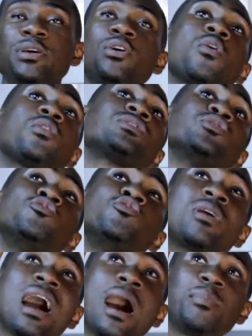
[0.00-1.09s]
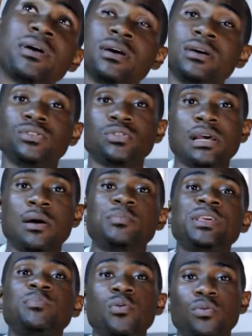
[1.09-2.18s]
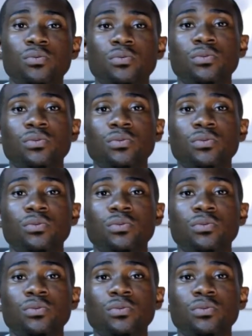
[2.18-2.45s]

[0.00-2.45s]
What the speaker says: because you look up to some people.